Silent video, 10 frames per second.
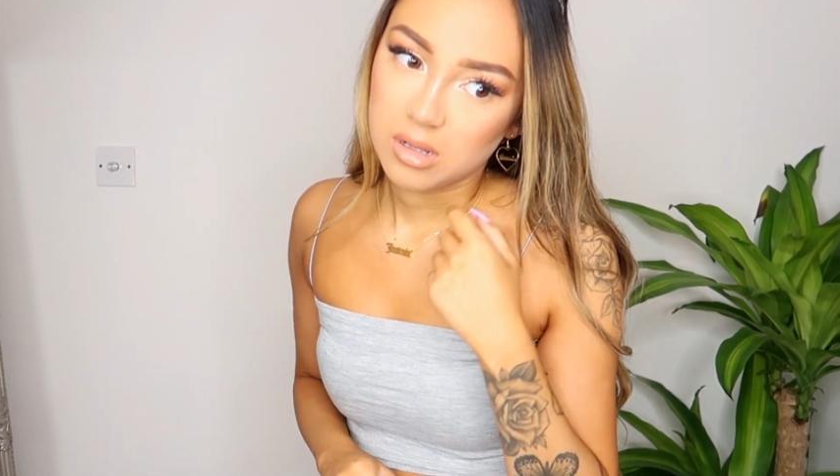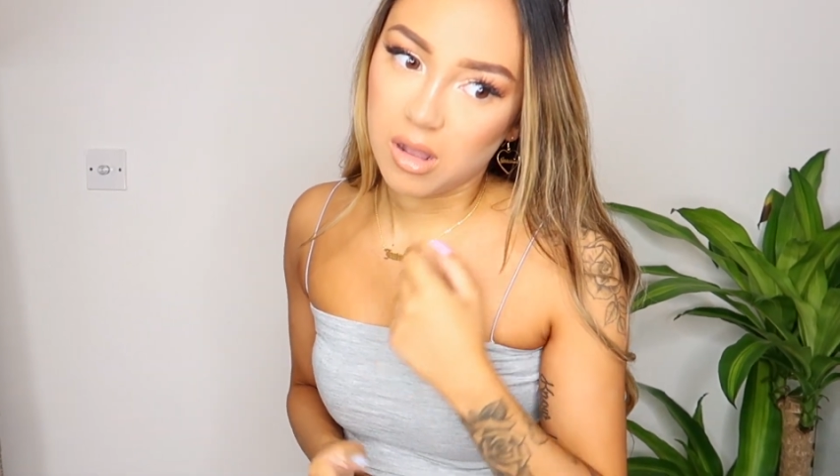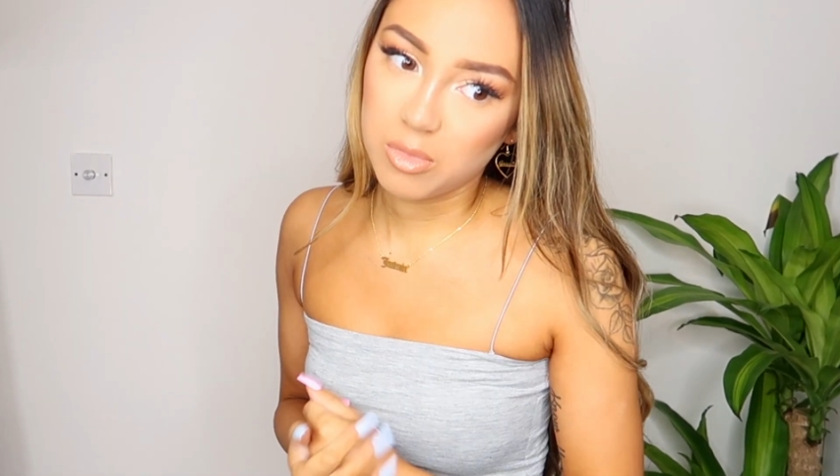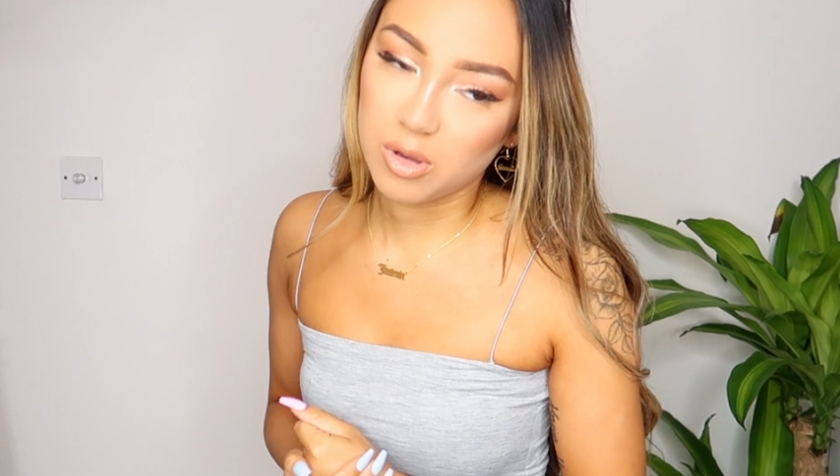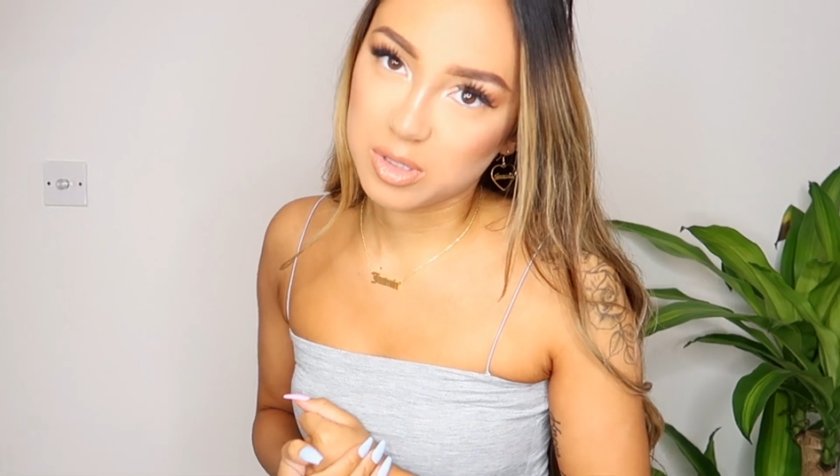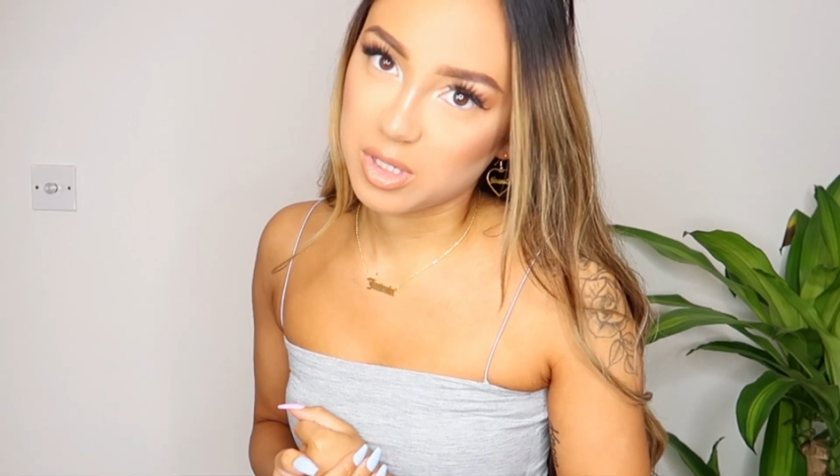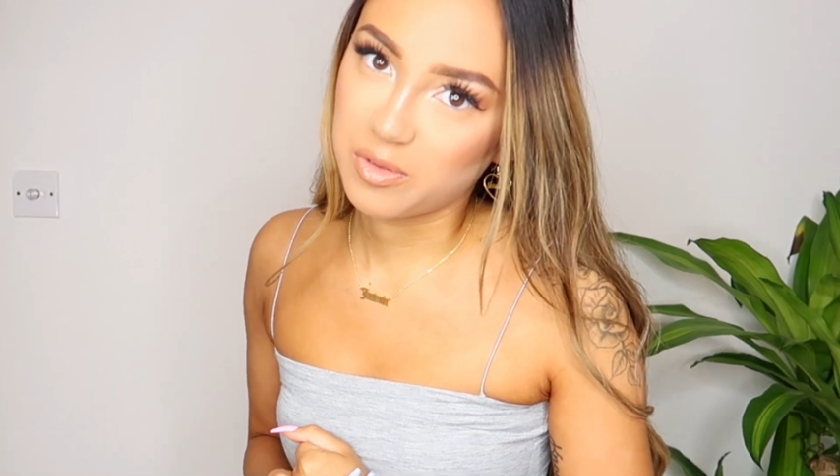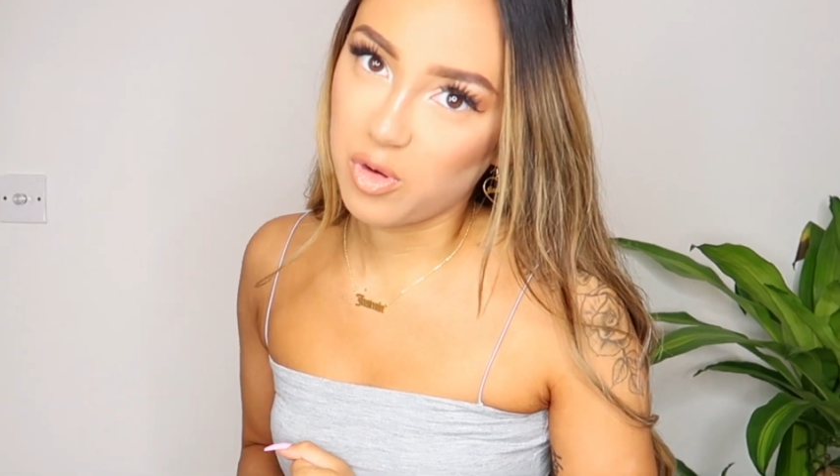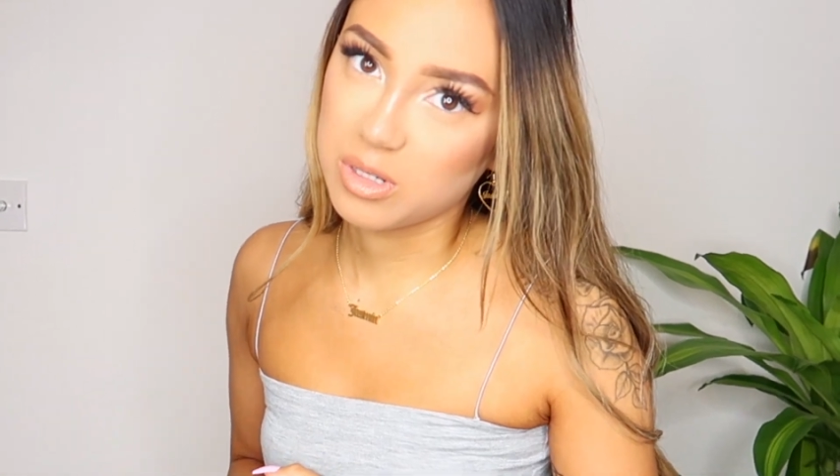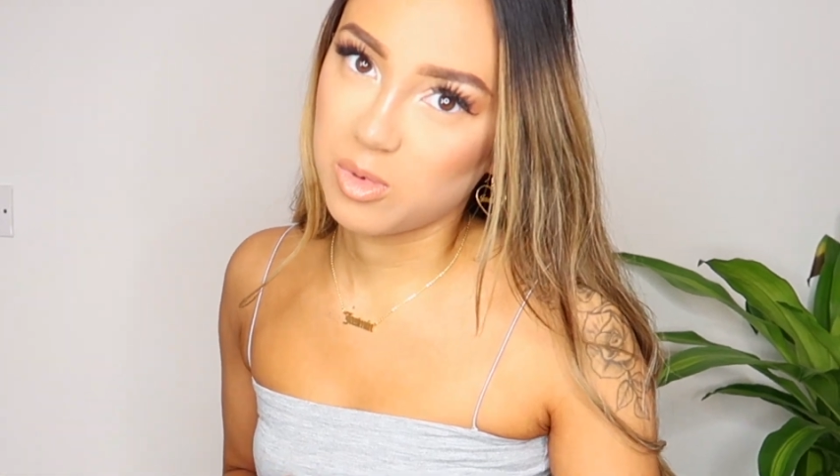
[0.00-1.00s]
I'm not a size
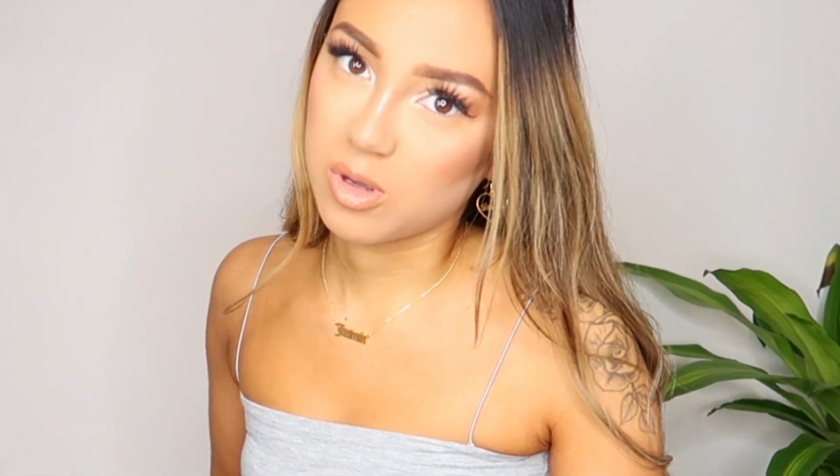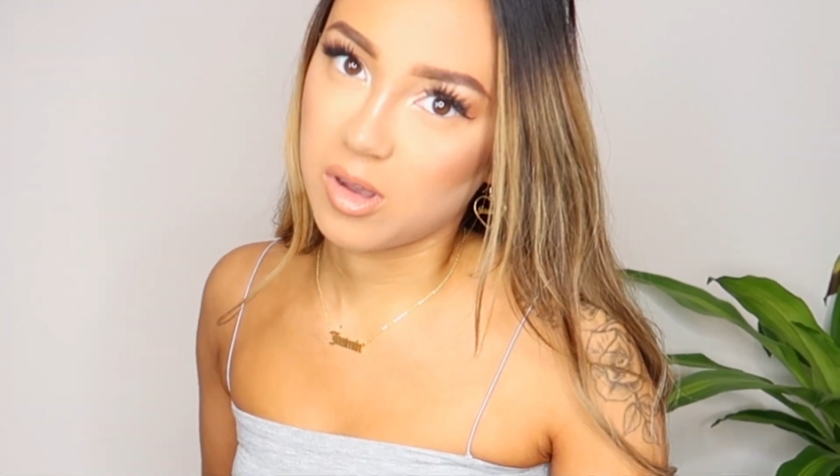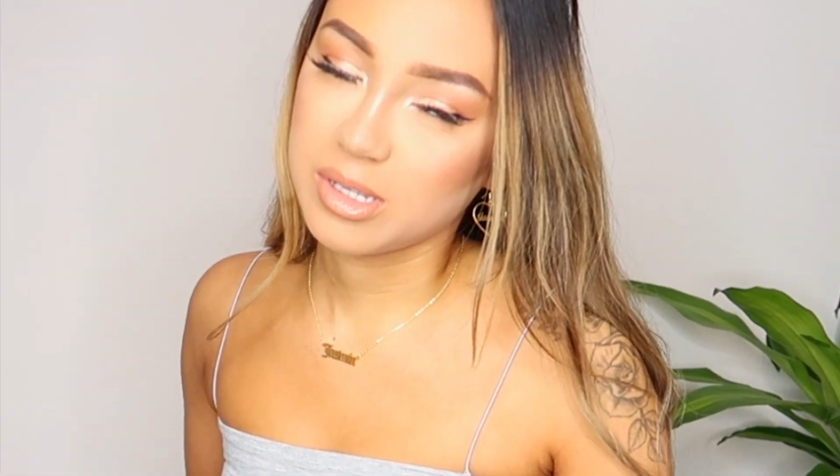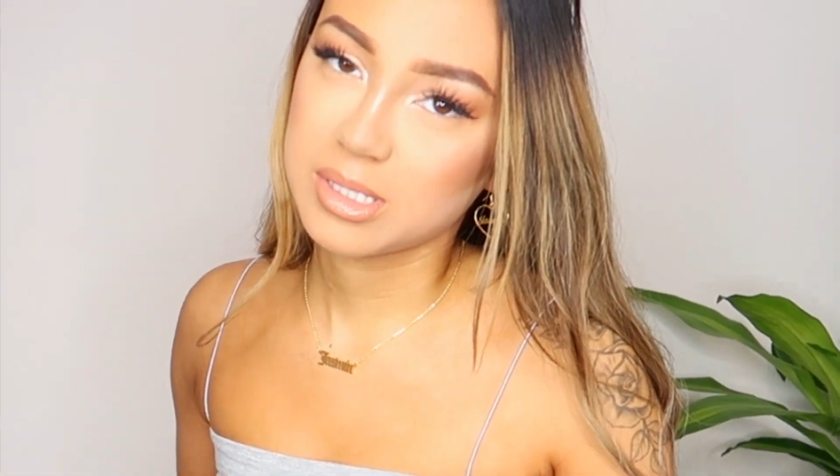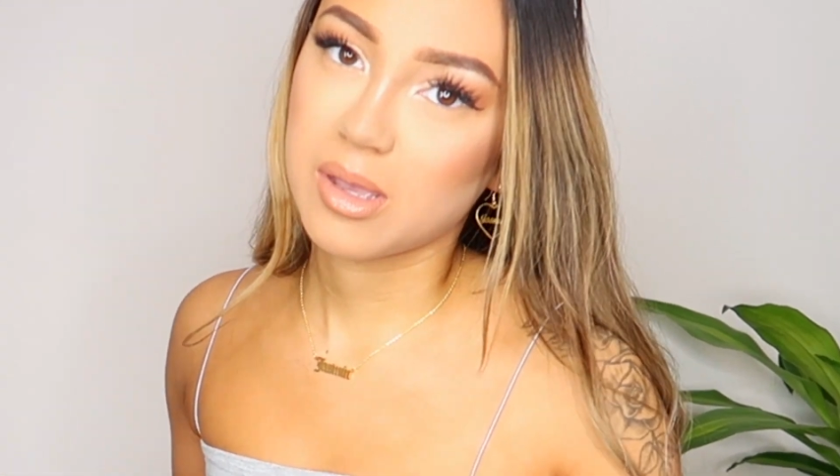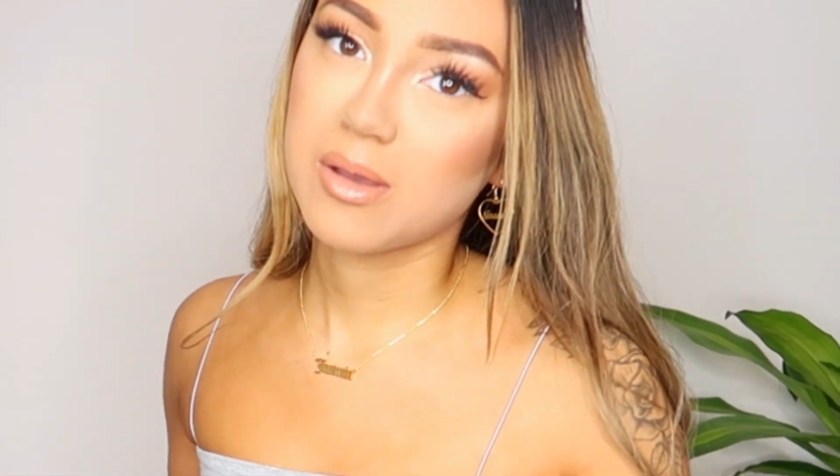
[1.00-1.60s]
4 anymore, guys.